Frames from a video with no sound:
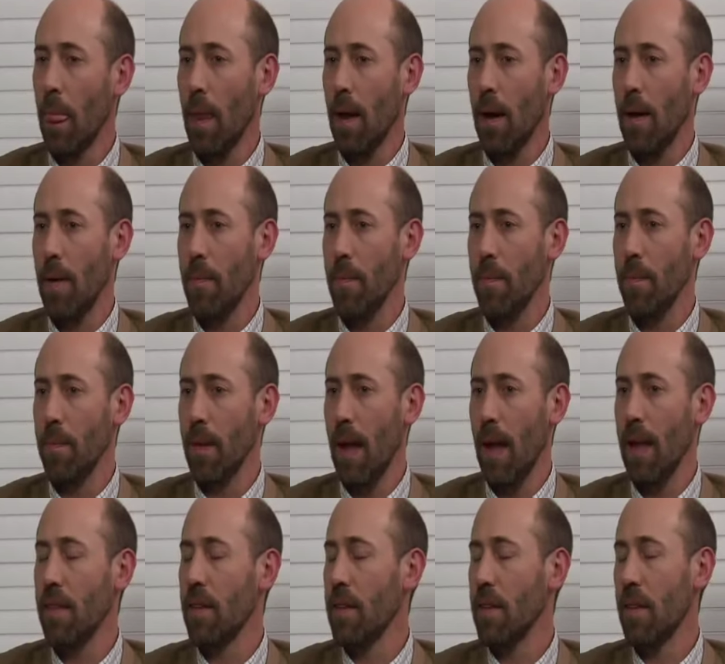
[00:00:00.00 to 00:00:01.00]
And
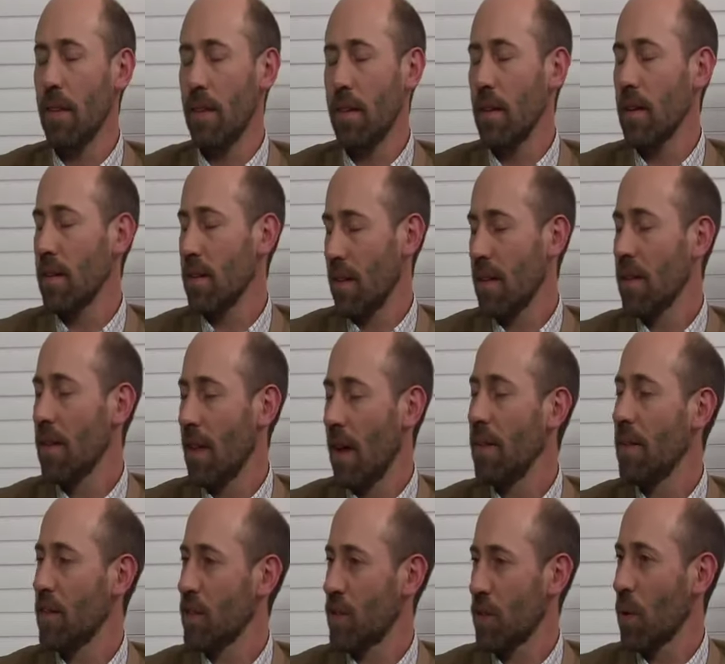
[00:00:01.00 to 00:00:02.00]

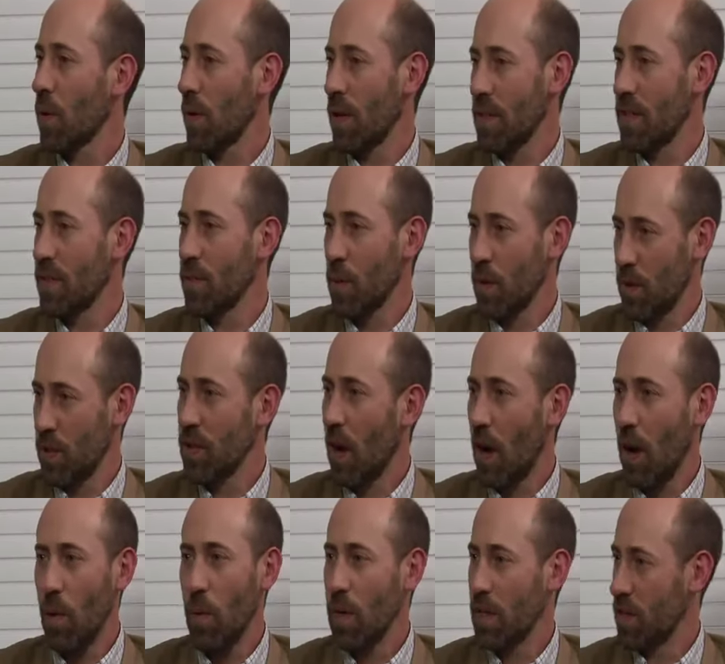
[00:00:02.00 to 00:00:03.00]
the stories will
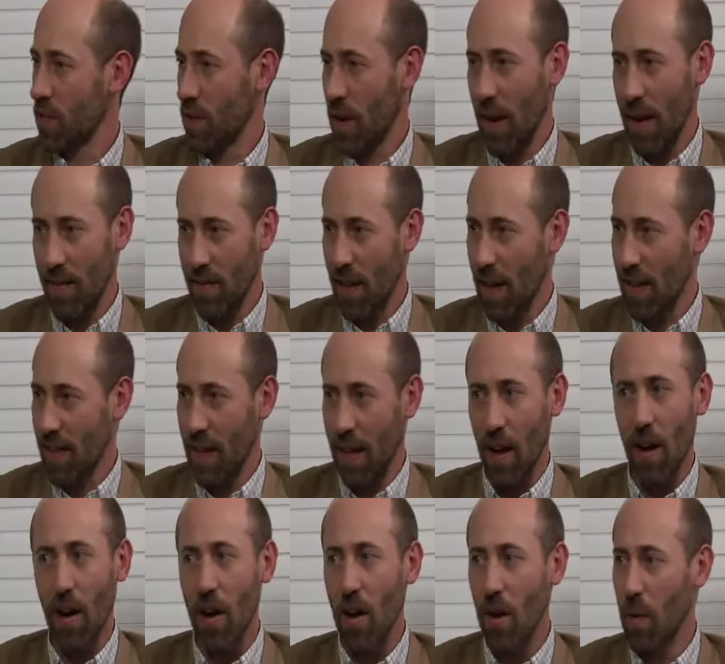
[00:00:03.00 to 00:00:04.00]
always drive that. Sure.
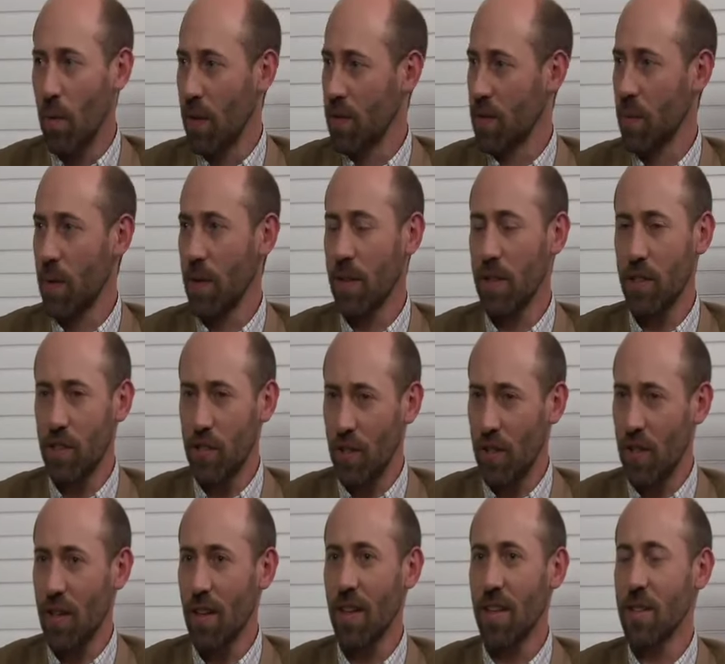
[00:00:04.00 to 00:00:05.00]
They always will. The
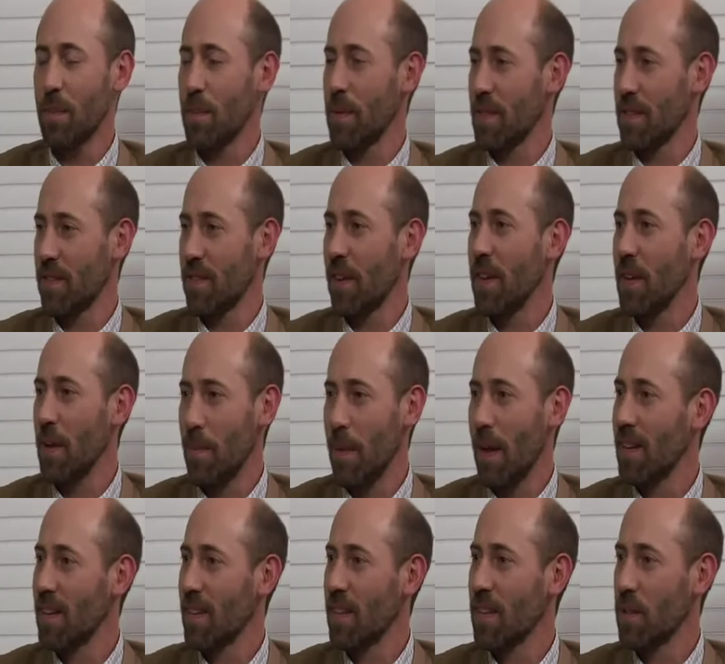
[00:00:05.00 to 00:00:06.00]
journalism is
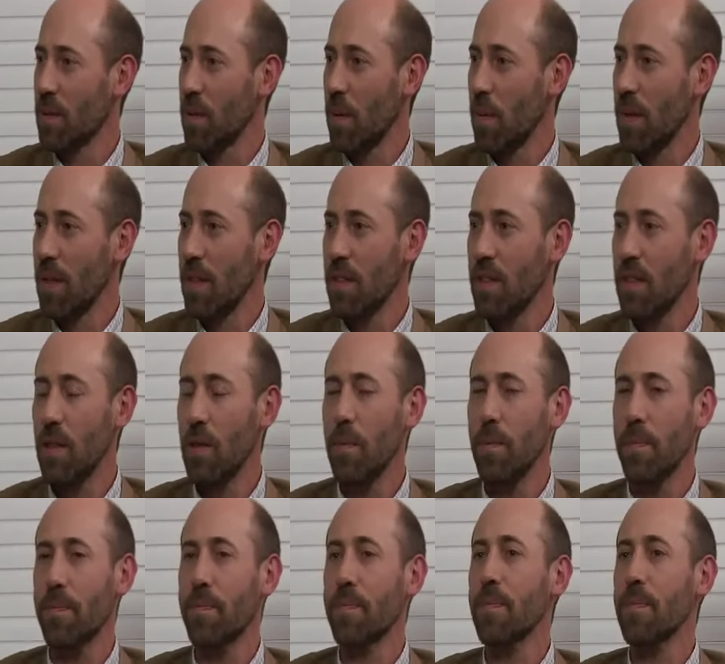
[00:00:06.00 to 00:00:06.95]
fundamental to what we do.